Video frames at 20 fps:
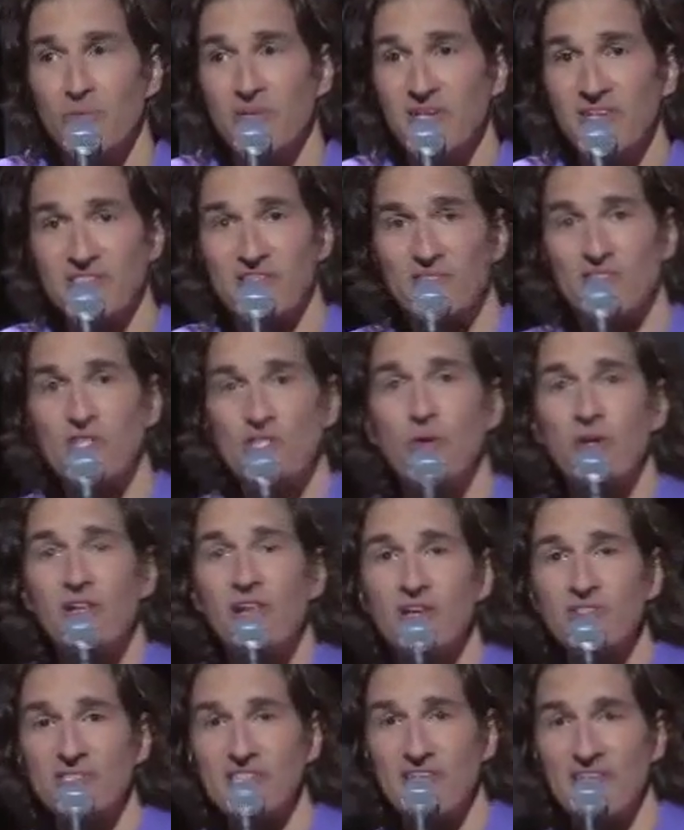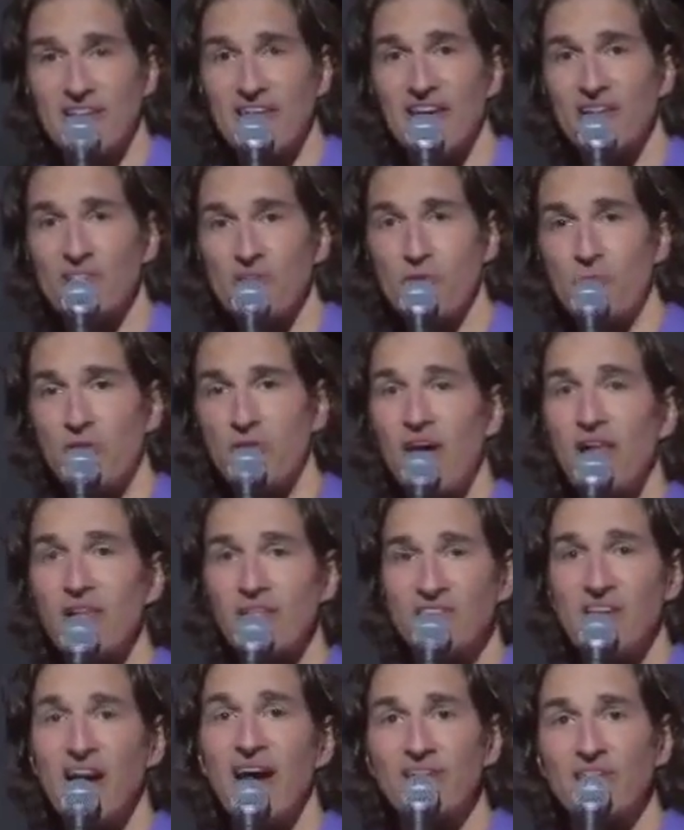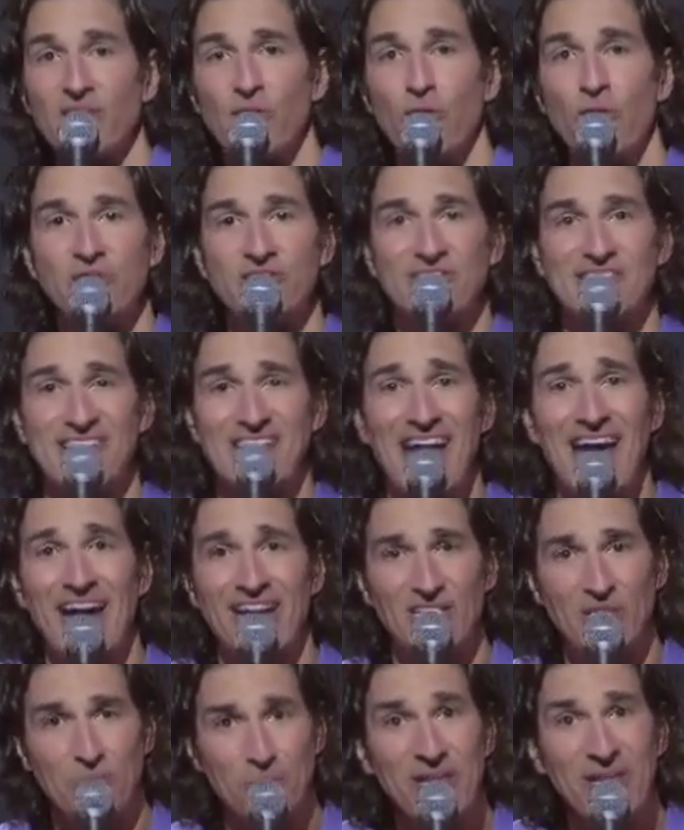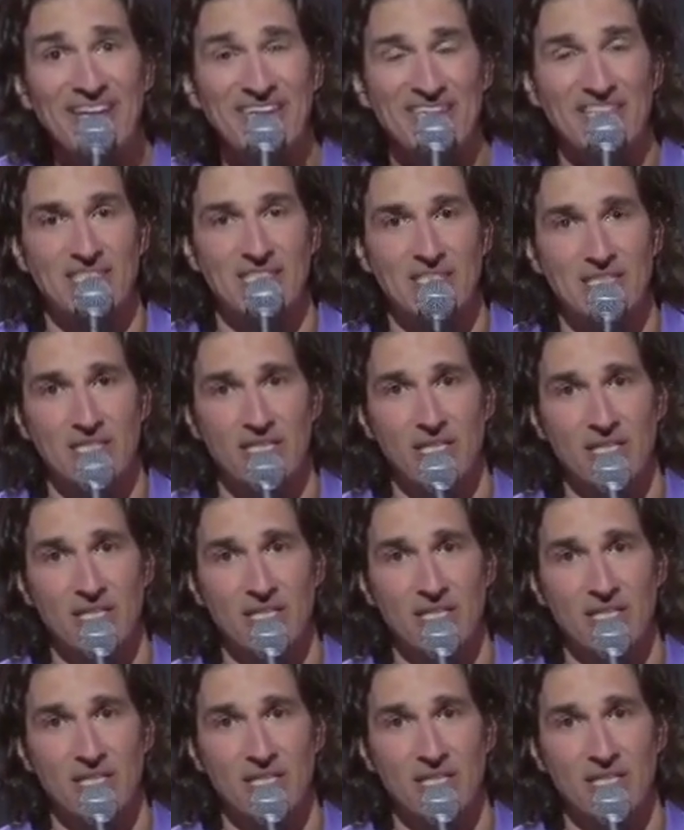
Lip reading: Please, it's too close to the kitchen with all its hot and cold snacks. Please.